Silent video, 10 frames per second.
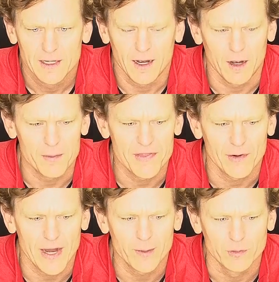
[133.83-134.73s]
um, and
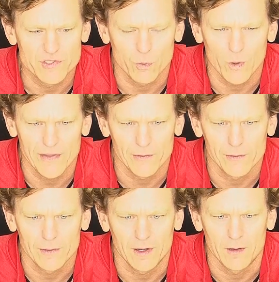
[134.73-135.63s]
they're able to
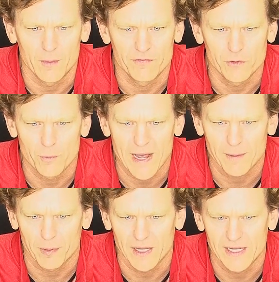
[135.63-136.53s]
weather um, a few
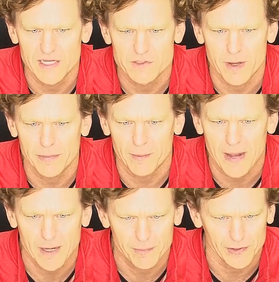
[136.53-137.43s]
bad plays, maybe a
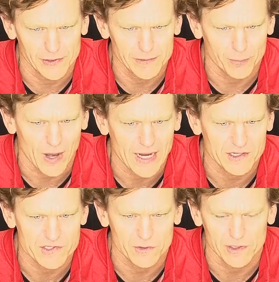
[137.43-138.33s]
bad period in
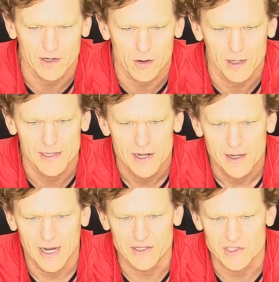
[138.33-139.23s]
practice early on,
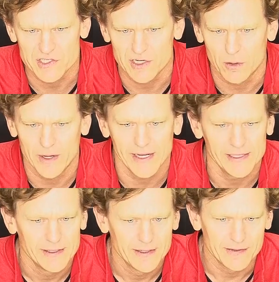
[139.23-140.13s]
and just know,
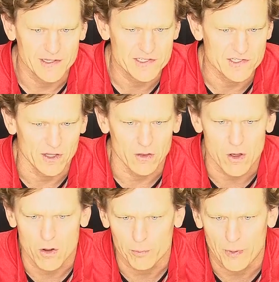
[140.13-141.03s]
hey, this is a
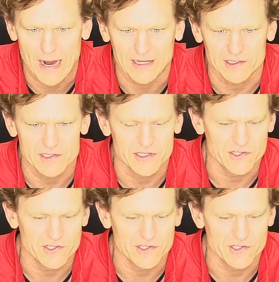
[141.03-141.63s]
long practice.